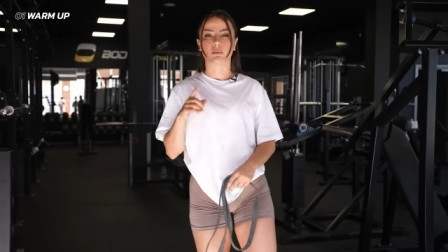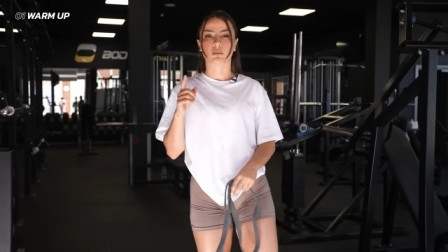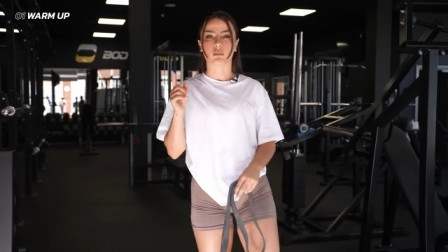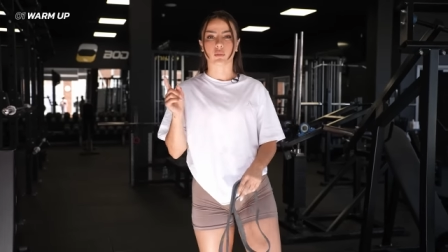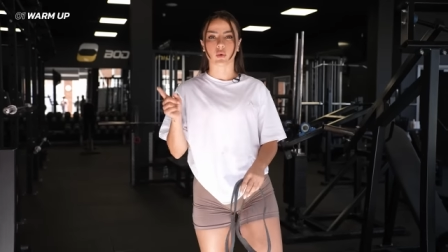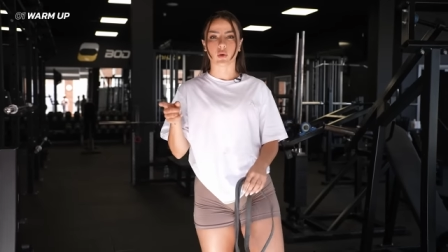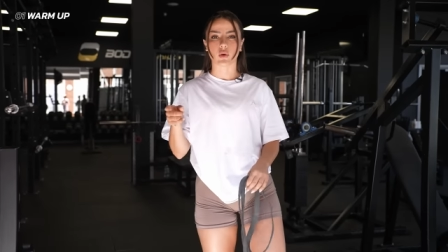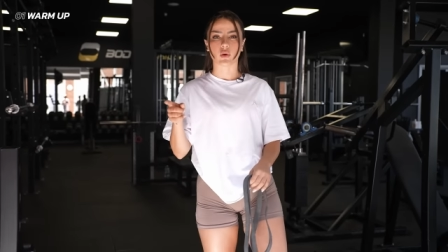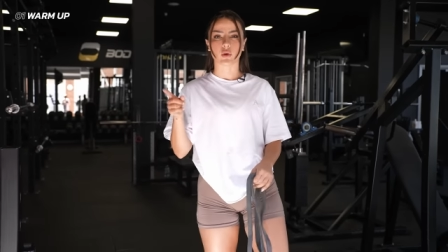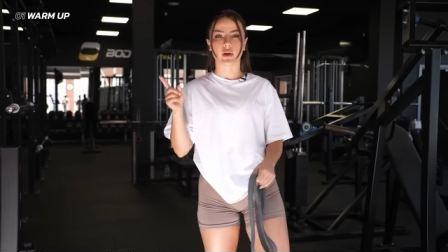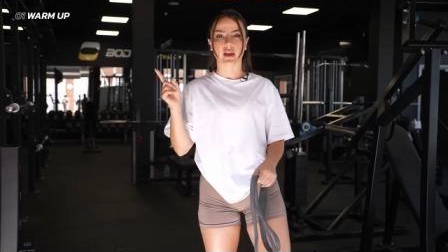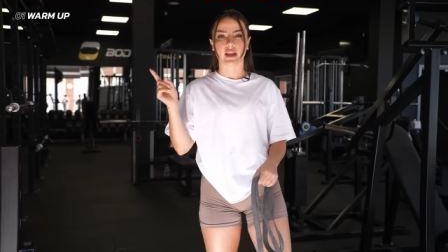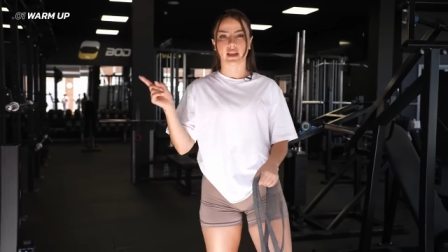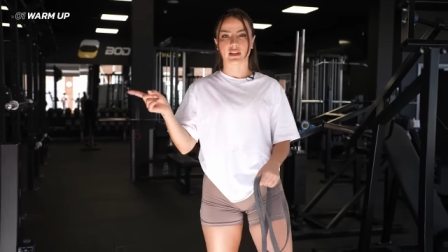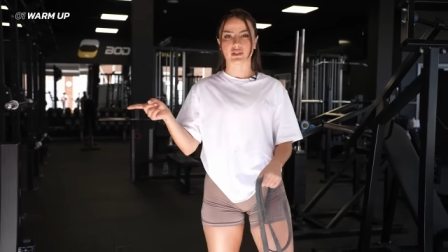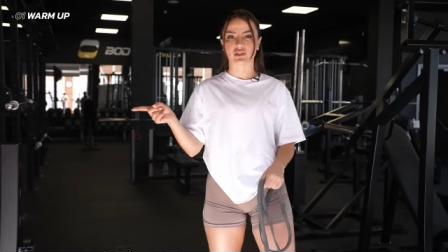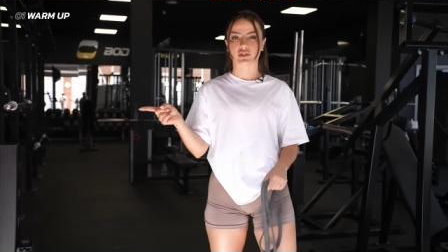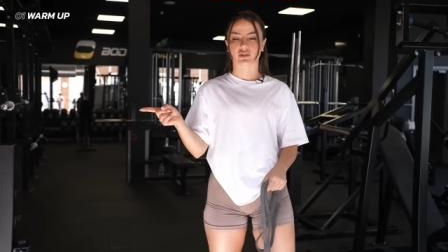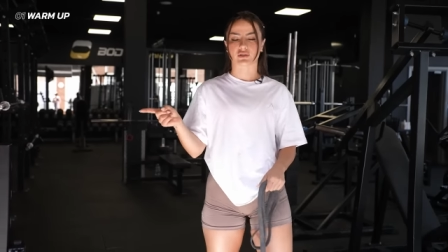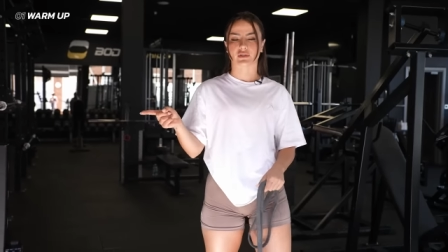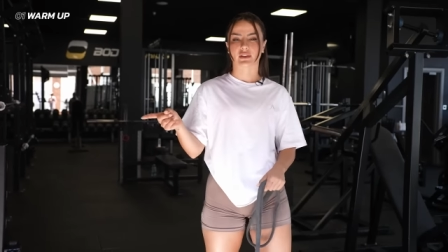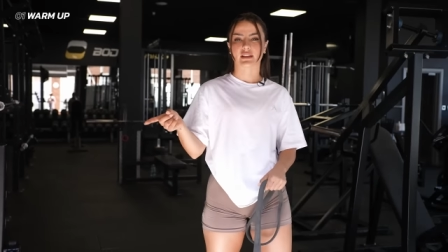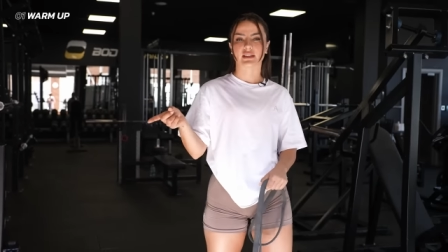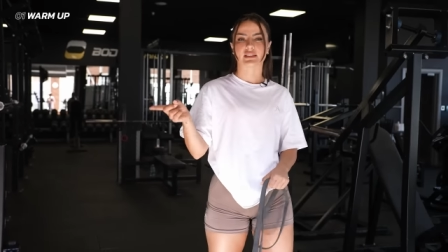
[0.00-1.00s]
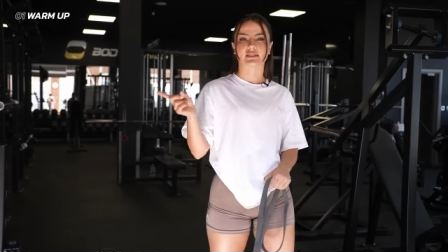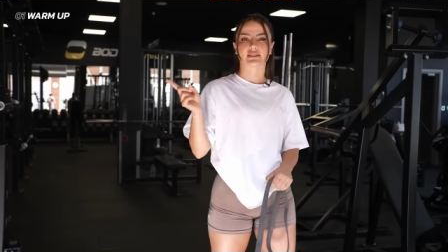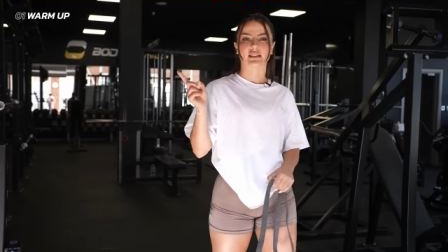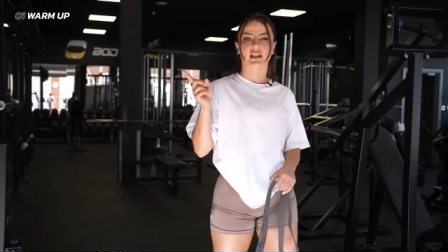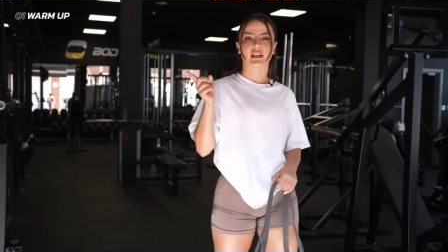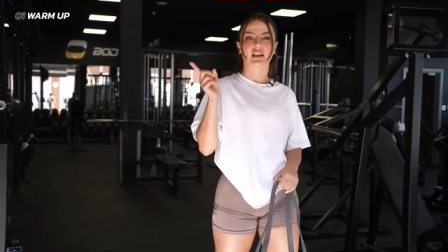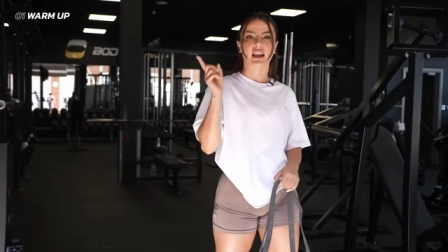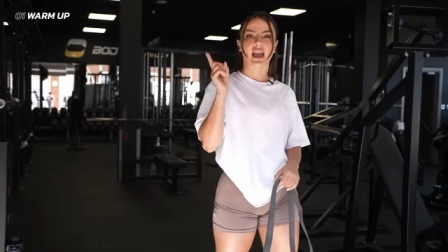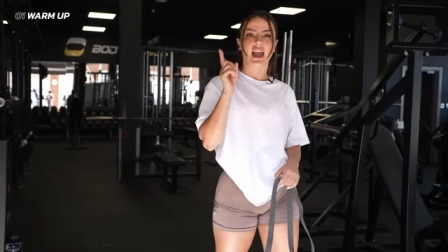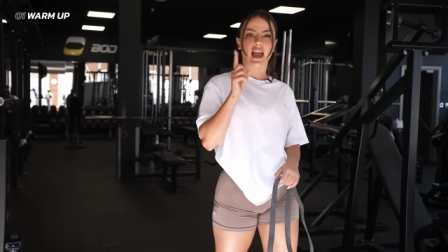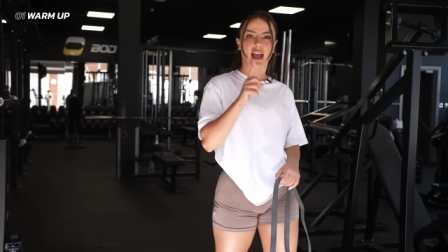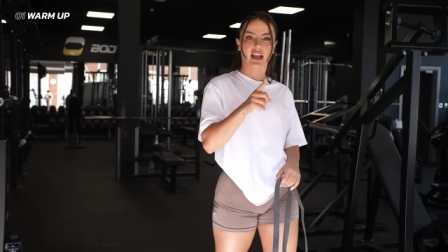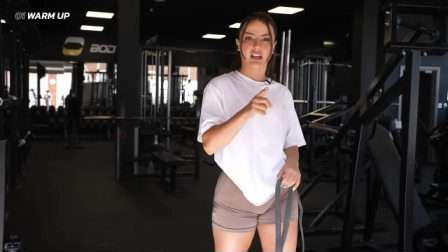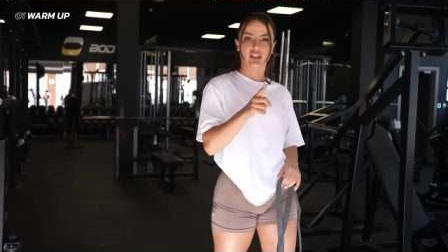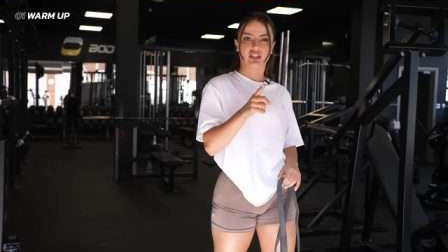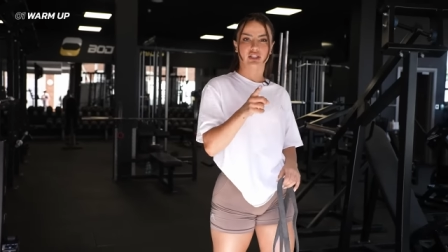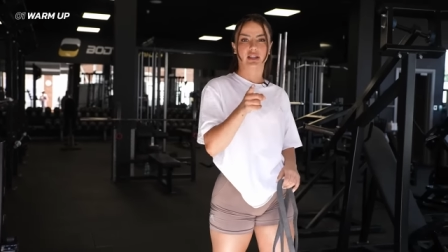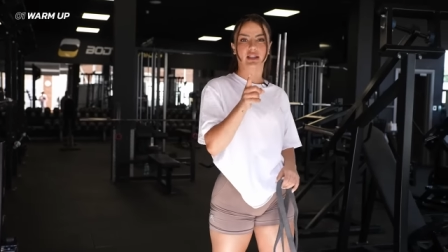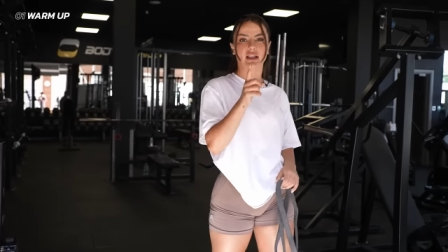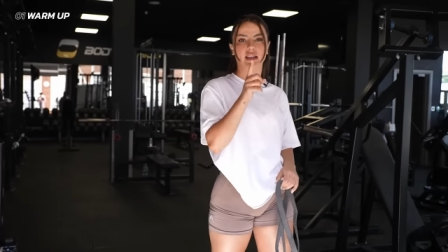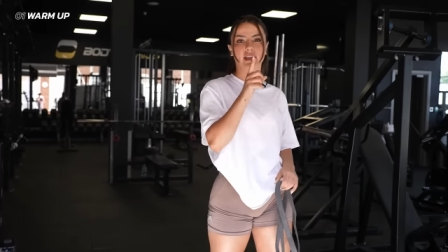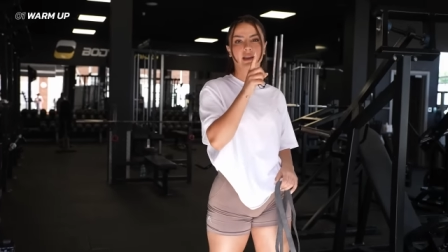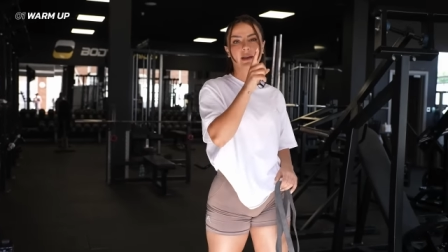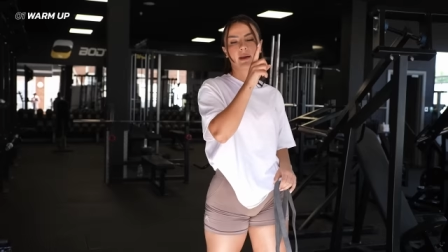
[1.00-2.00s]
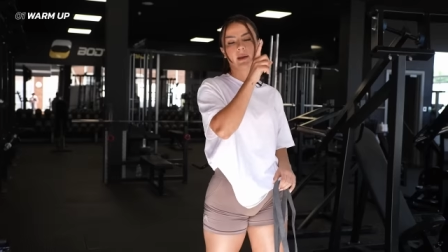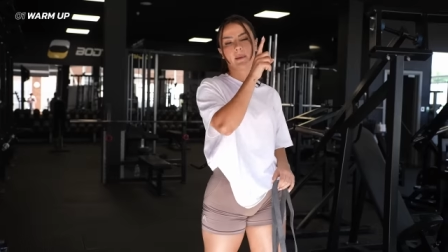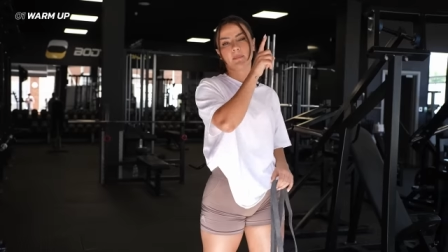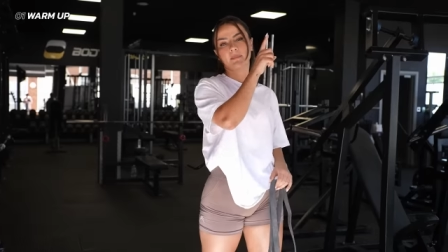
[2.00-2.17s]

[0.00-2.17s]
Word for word: more injuries than actually